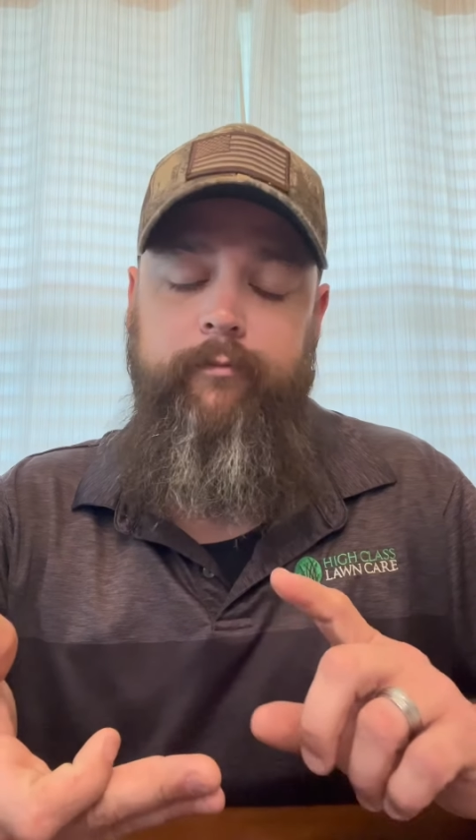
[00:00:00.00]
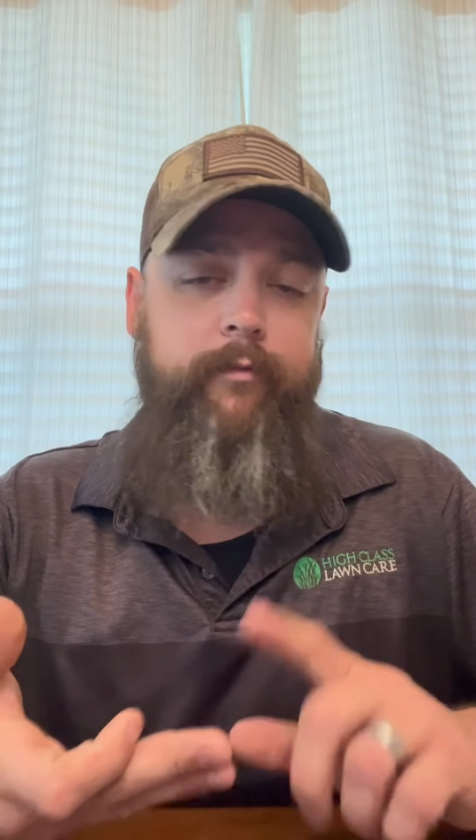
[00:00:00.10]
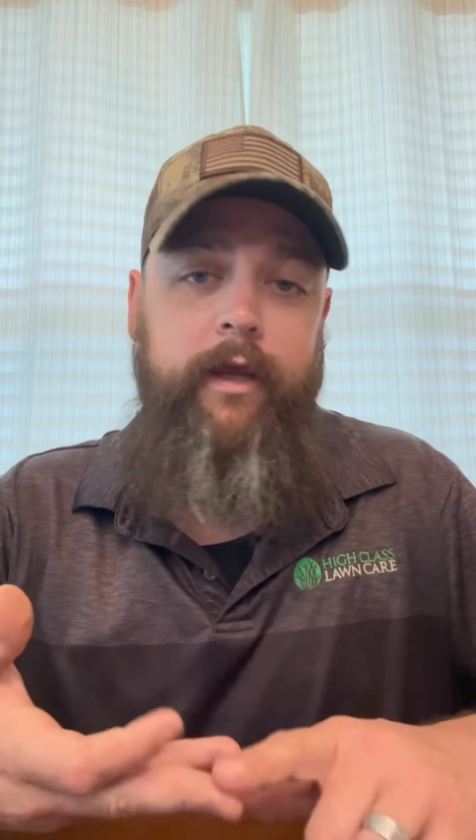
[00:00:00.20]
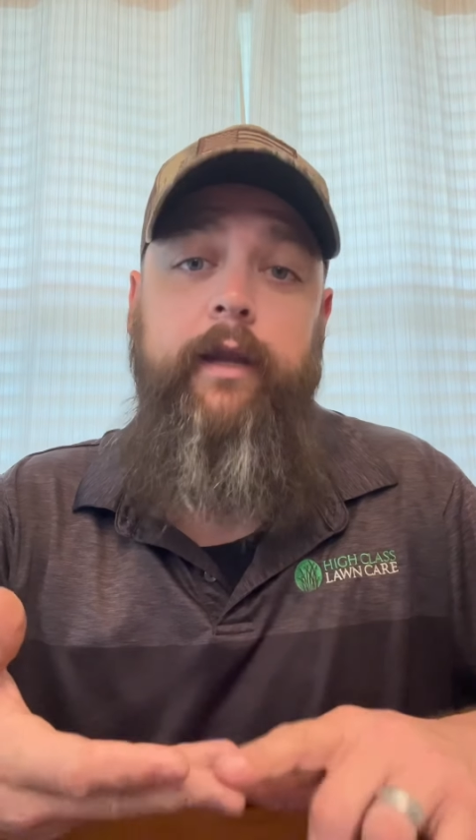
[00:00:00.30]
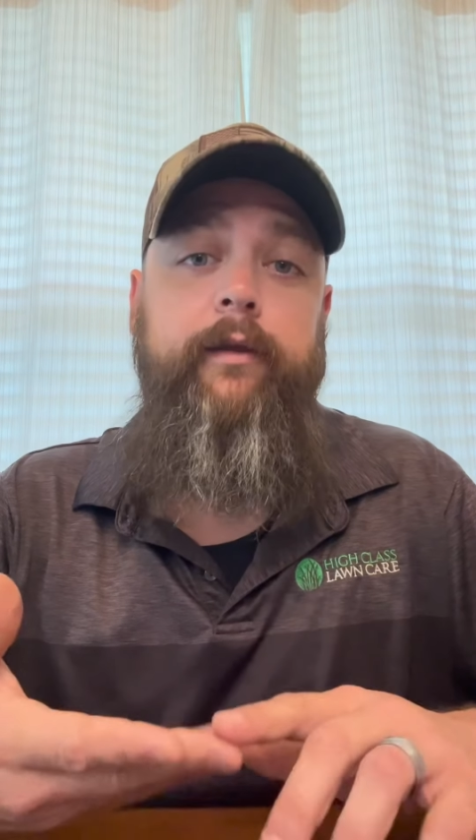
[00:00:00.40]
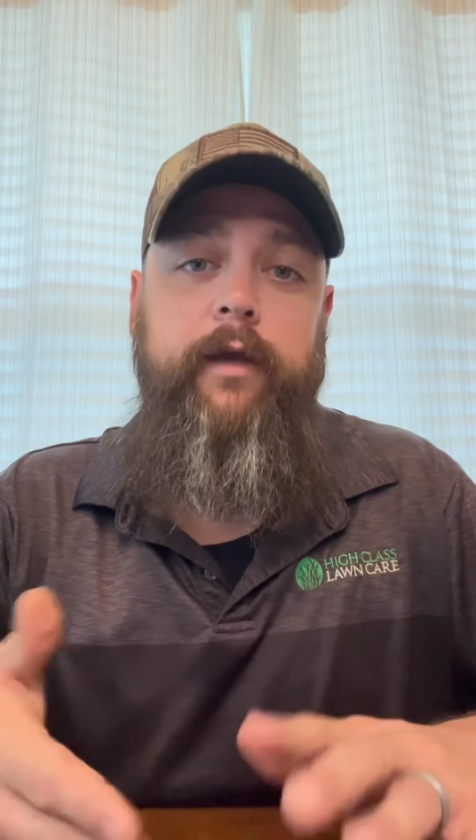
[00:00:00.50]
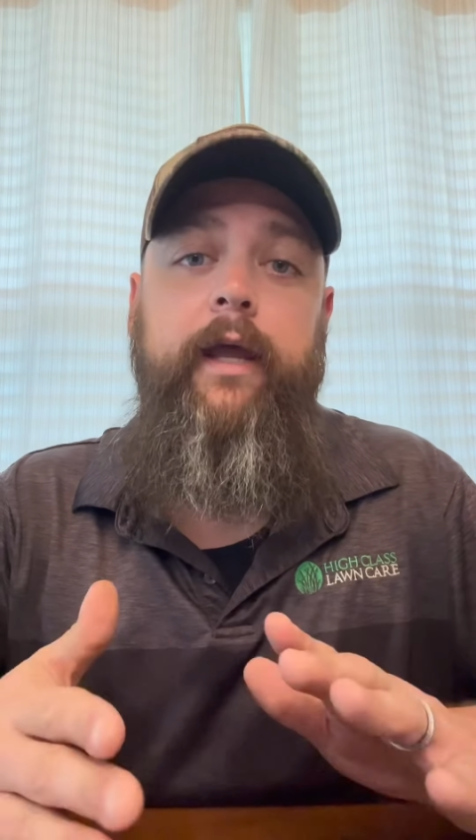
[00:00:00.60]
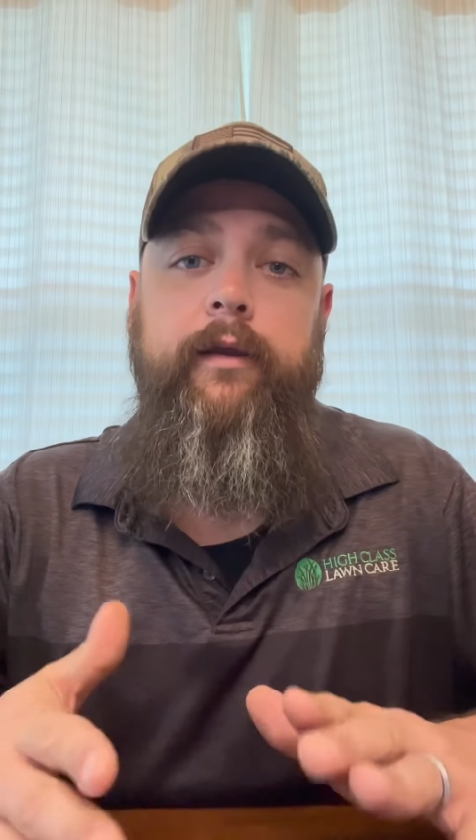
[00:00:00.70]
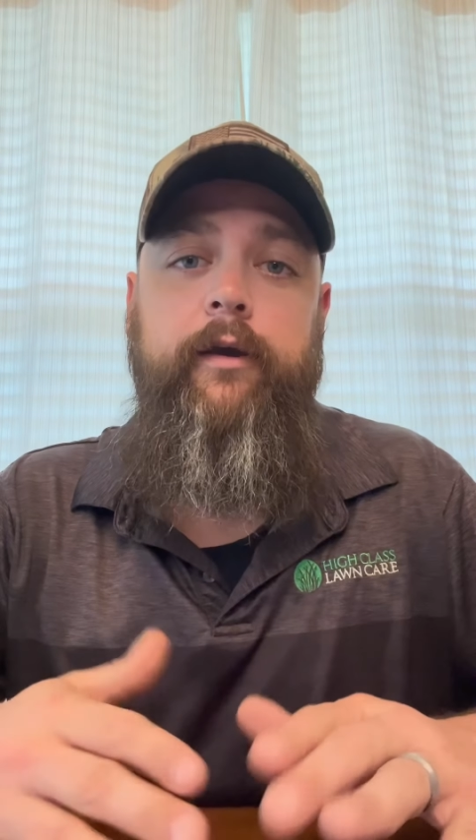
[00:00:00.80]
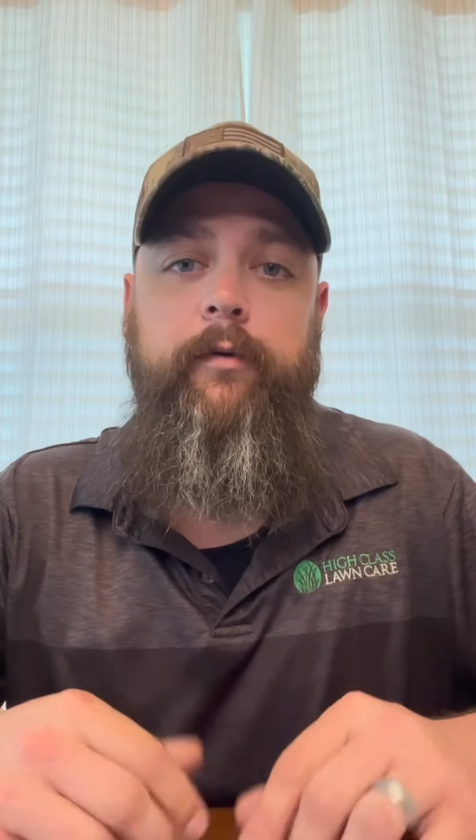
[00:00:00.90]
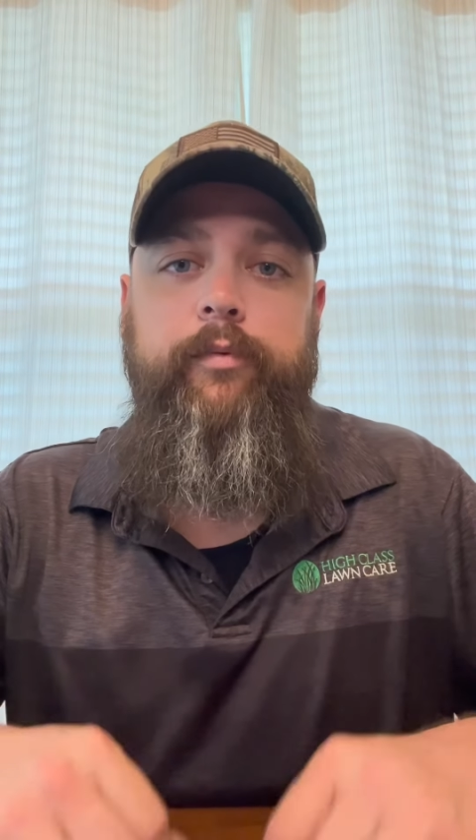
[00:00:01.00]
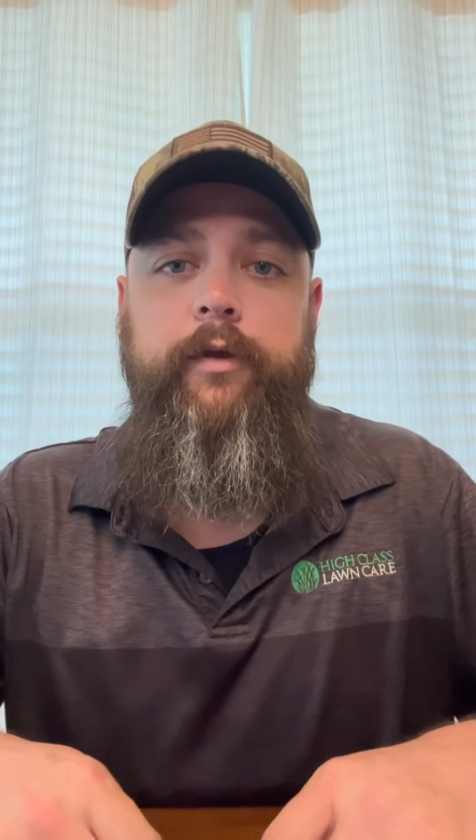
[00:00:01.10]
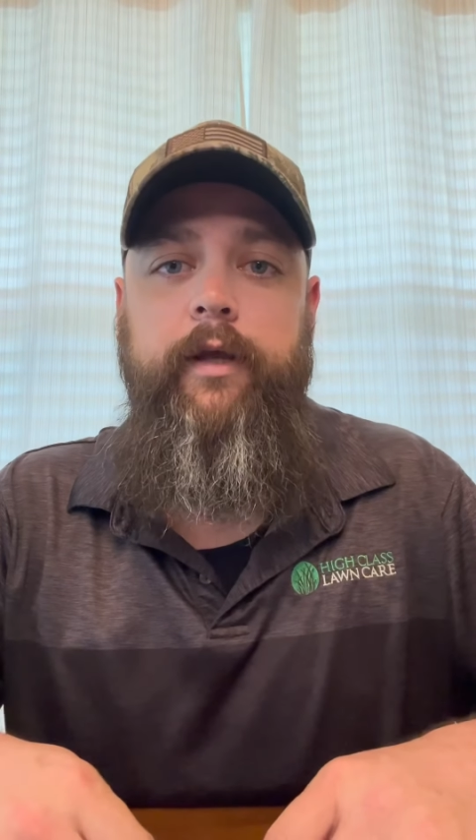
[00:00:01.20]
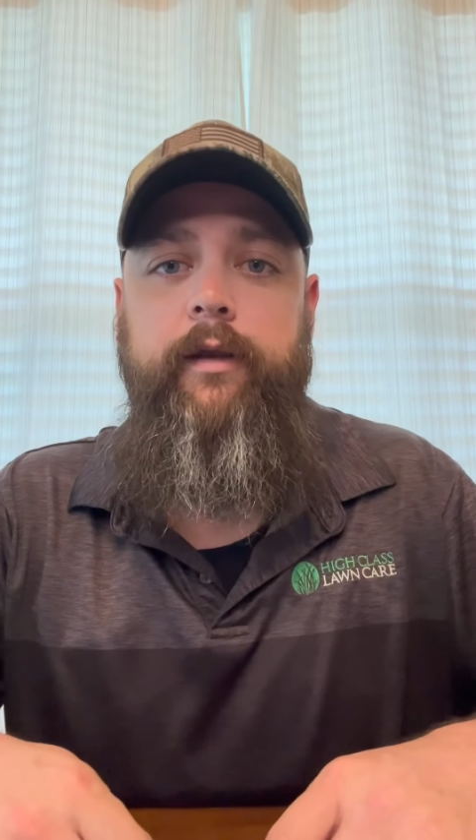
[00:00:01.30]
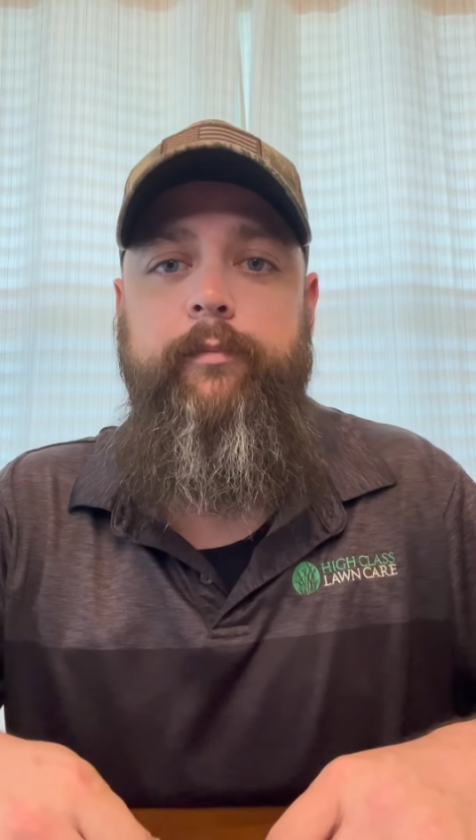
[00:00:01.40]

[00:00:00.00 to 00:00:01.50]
Any company, any